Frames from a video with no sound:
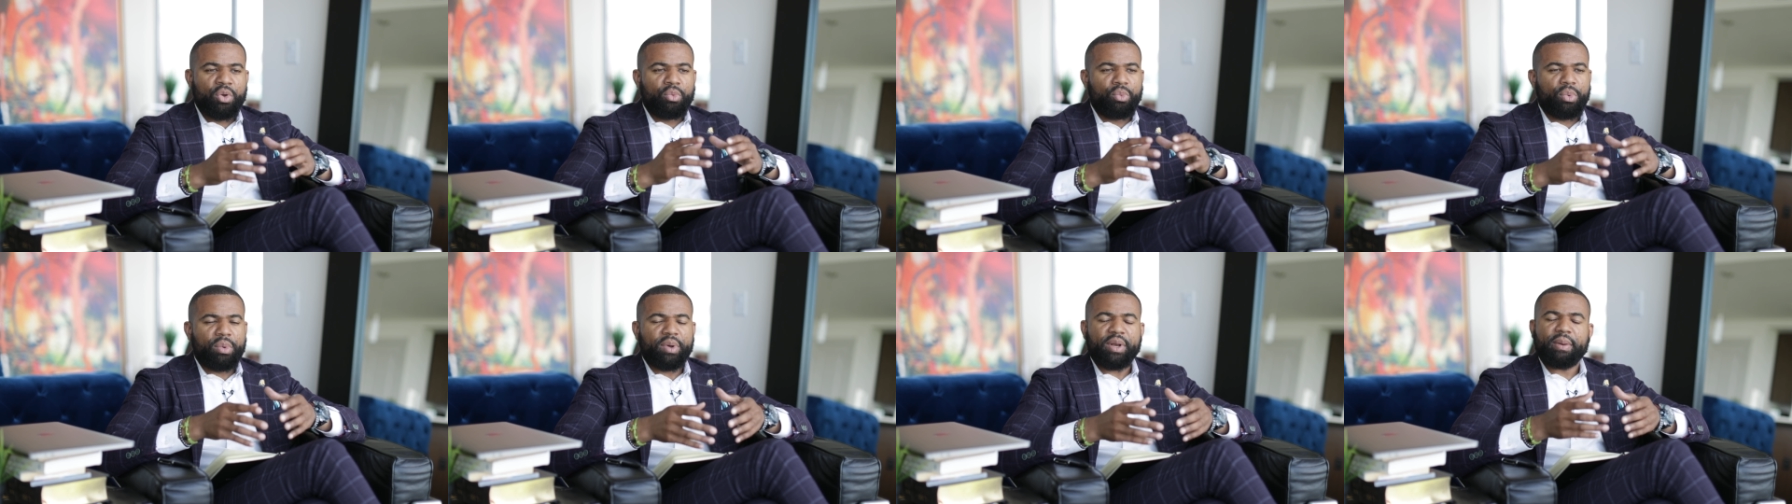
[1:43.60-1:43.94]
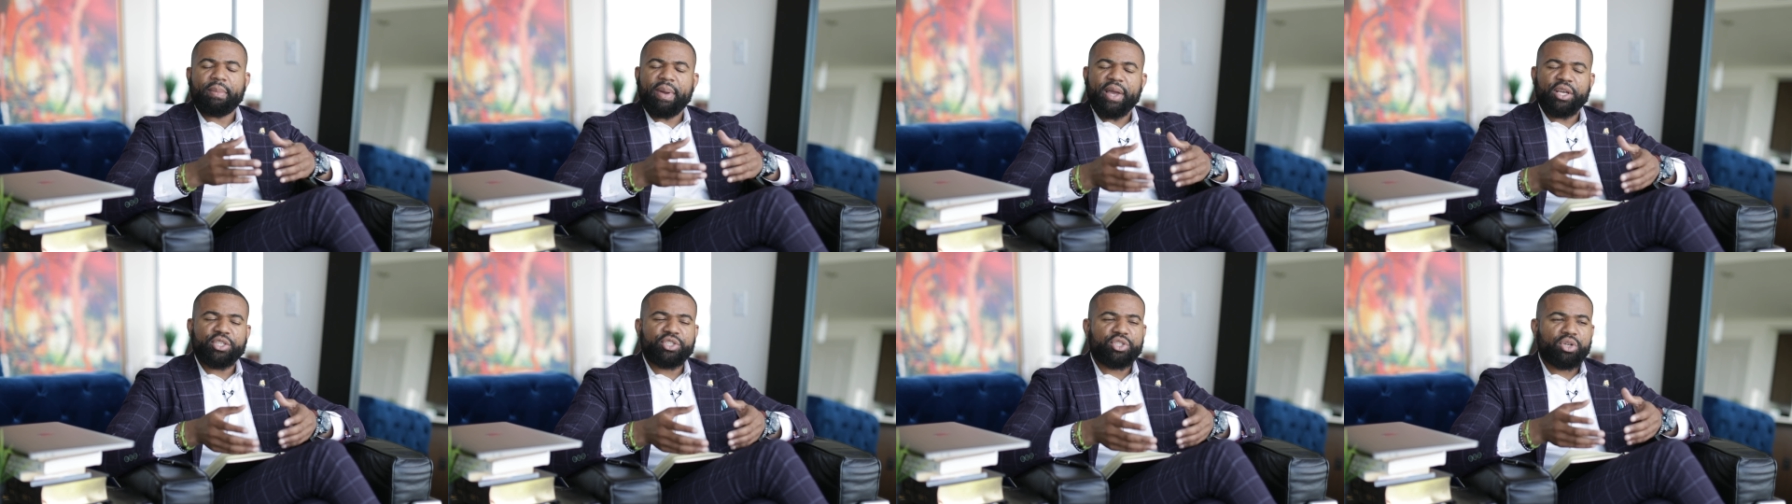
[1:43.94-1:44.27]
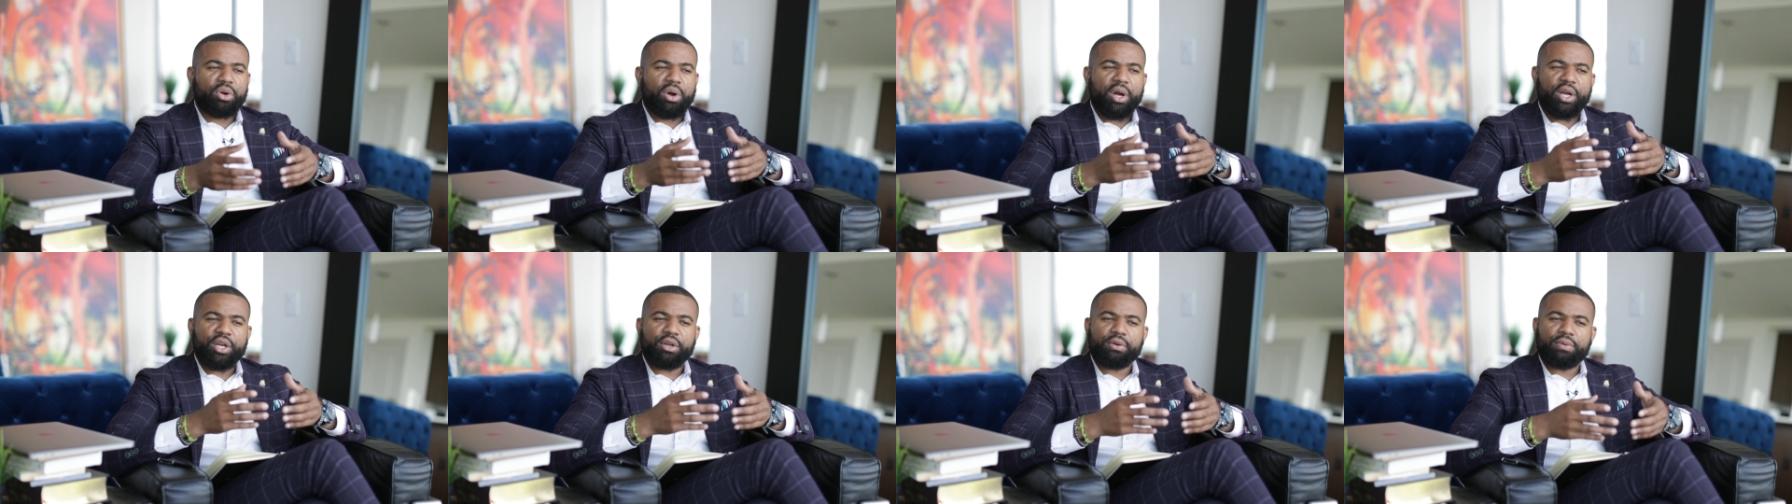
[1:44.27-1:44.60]
we want to make
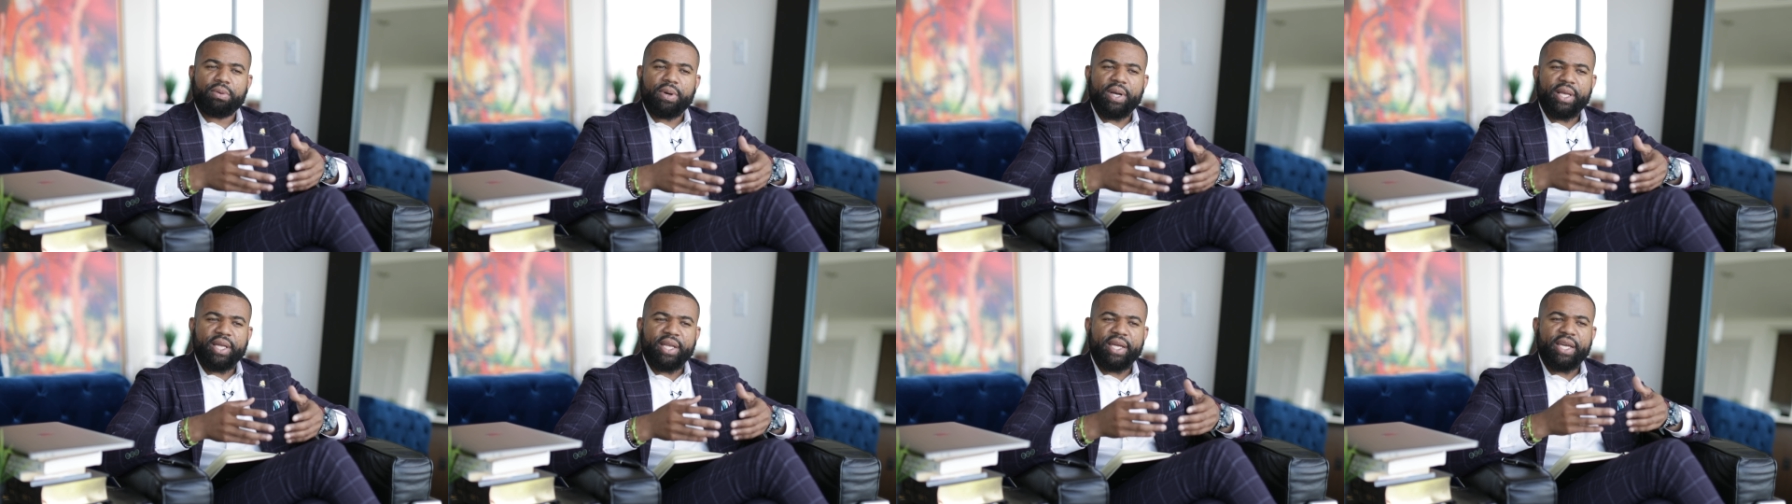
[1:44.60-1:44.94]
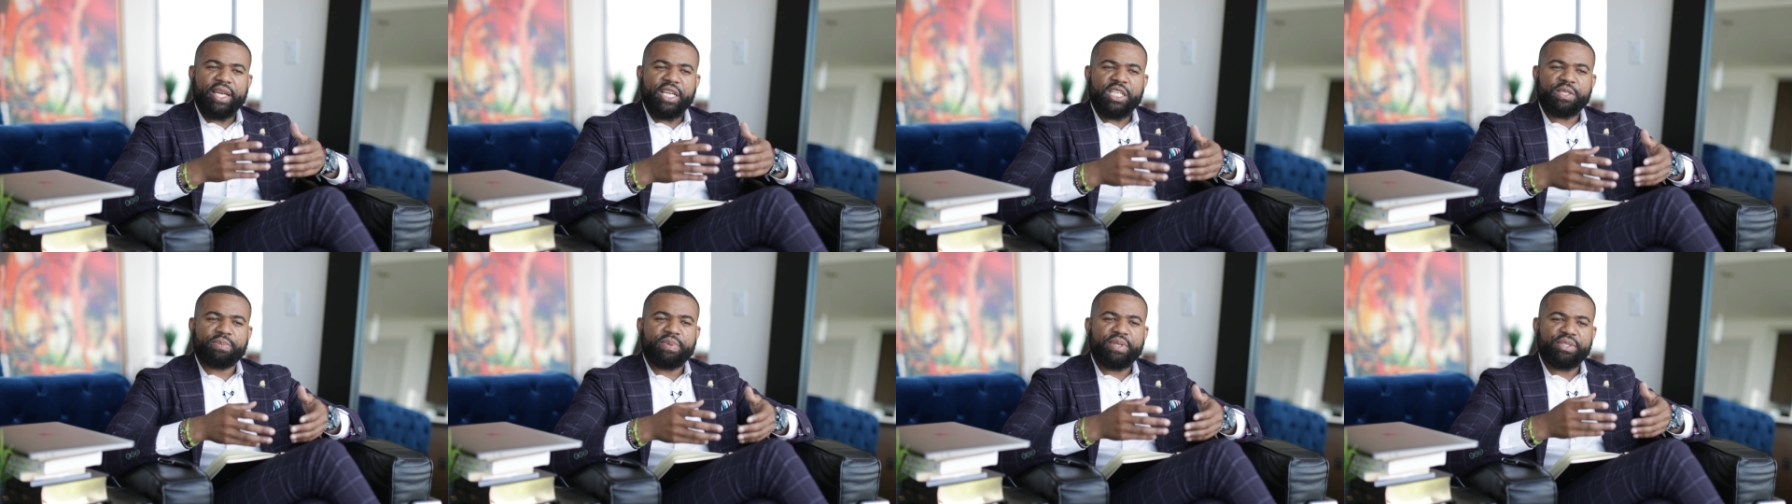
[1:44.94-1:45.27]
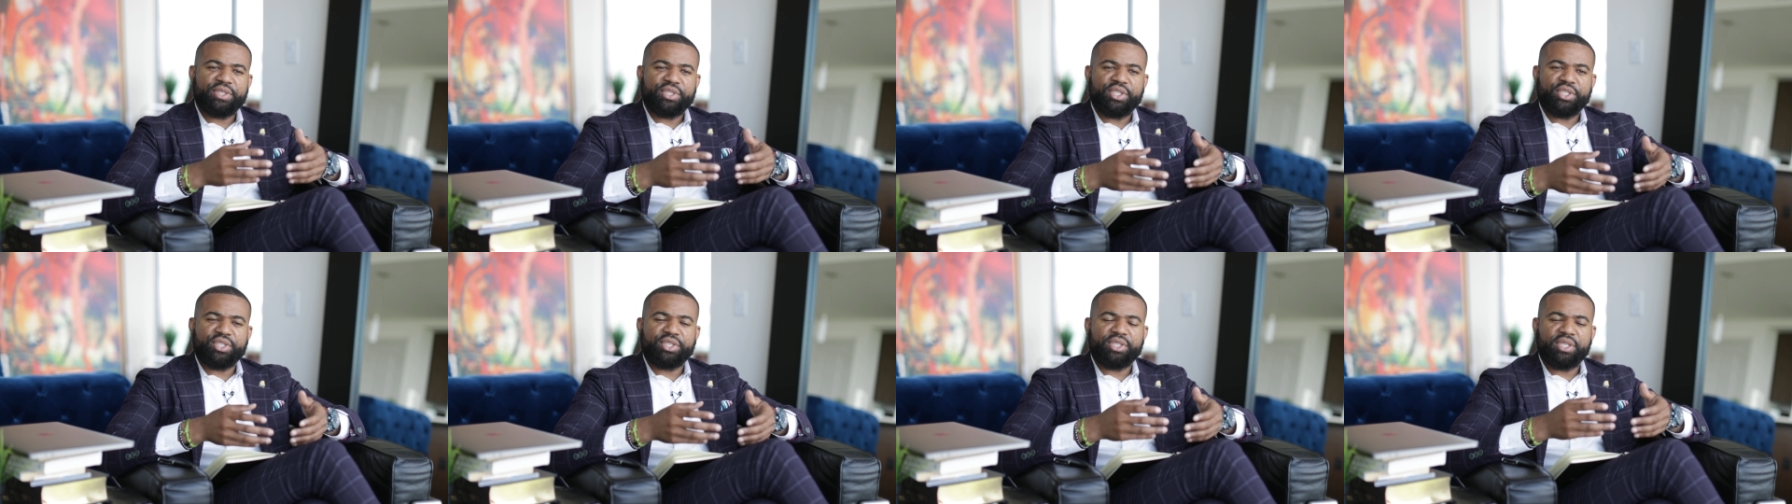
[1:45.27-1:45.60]
sure our credit is
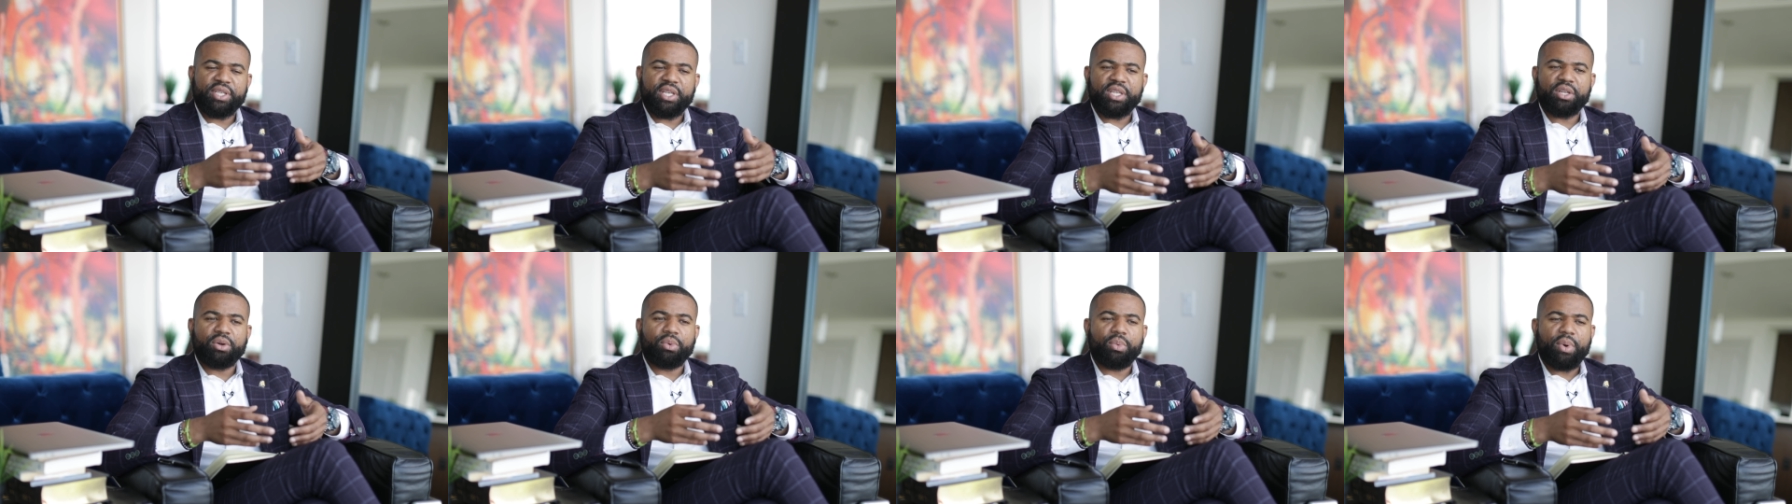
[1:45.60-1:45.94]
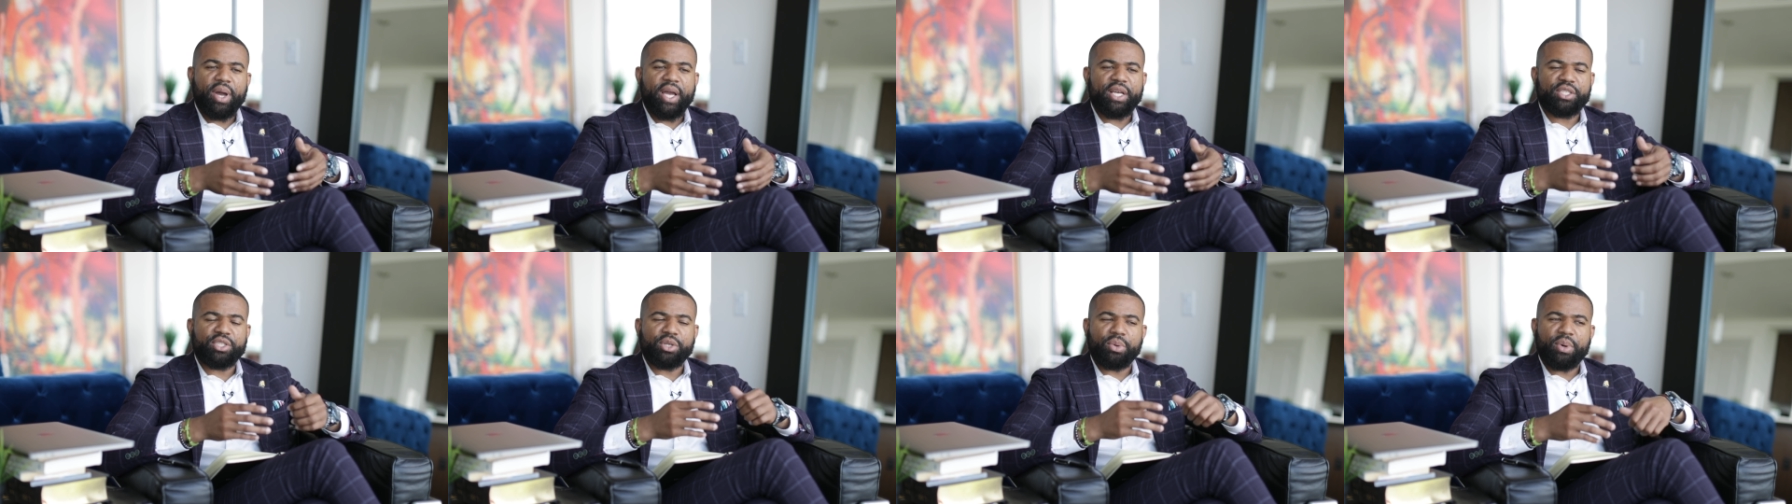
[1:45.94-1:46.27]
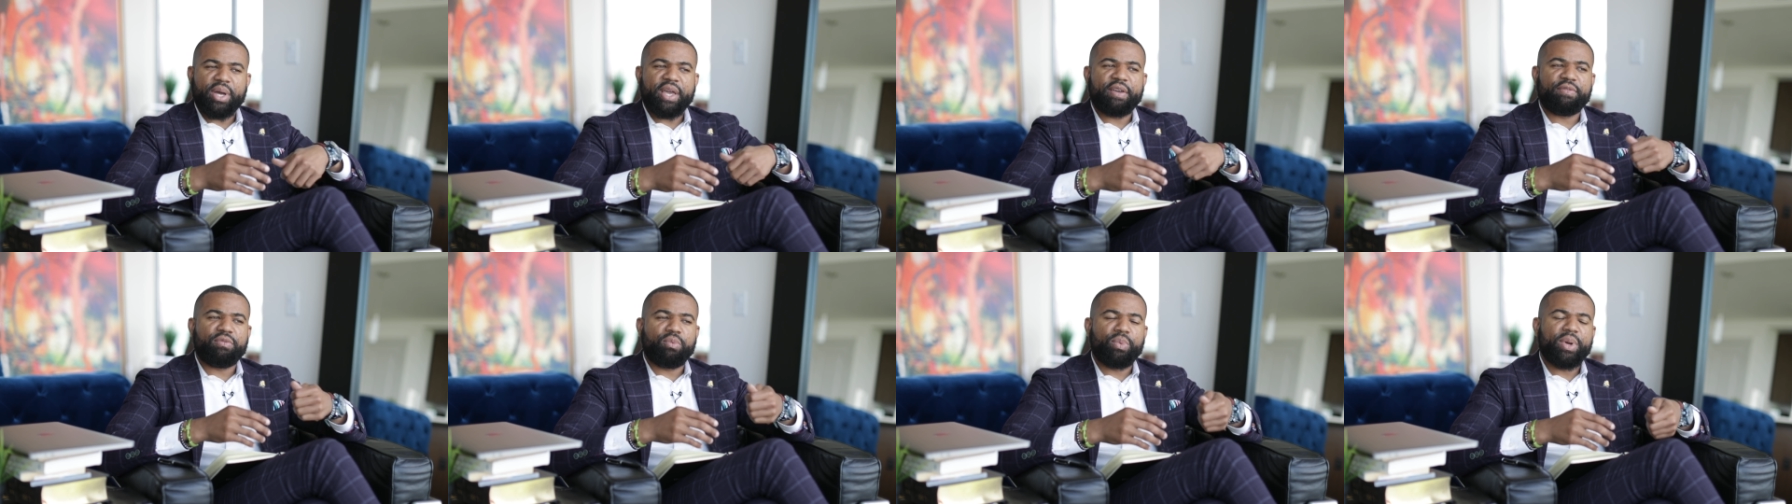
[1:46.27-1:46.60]
positioned in a way so
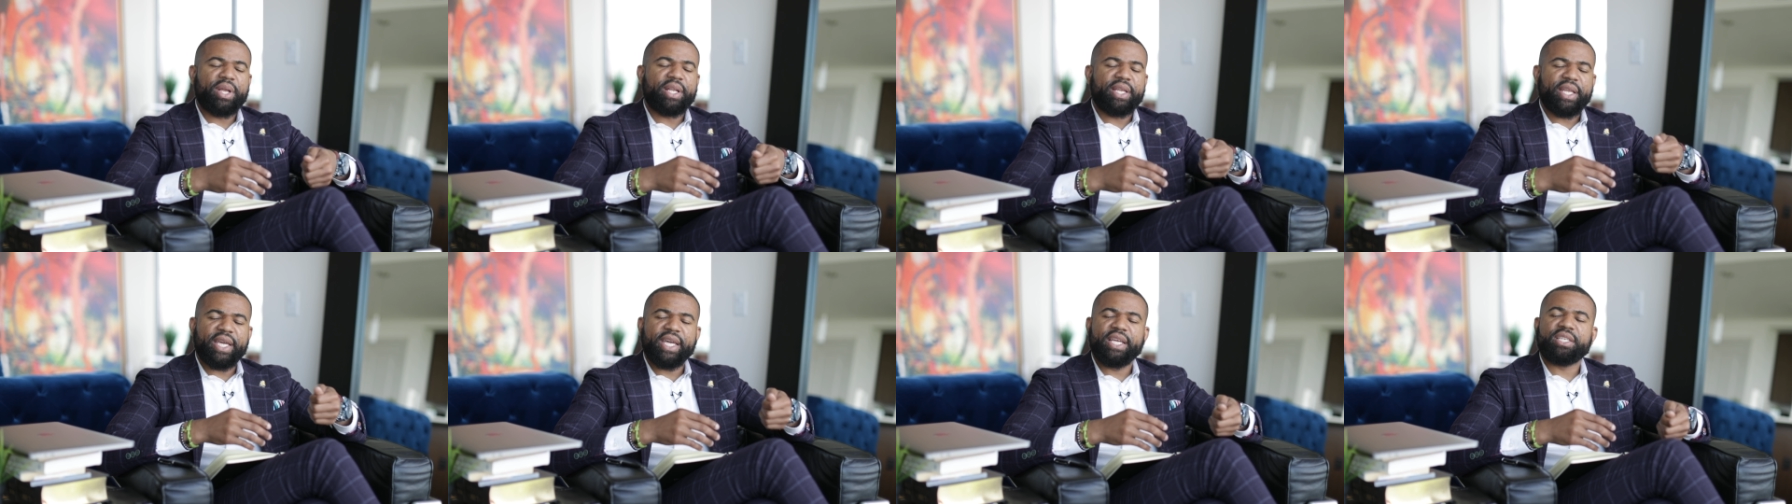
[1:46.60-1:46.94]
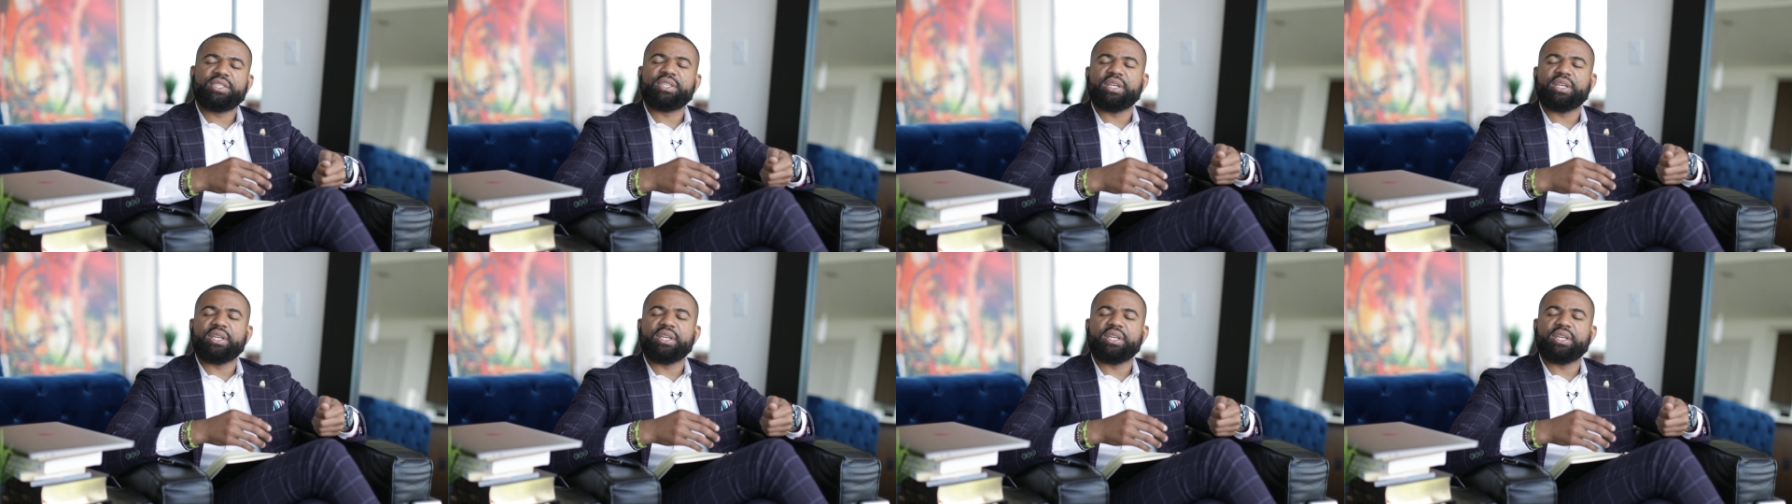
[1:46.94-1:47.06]
if we need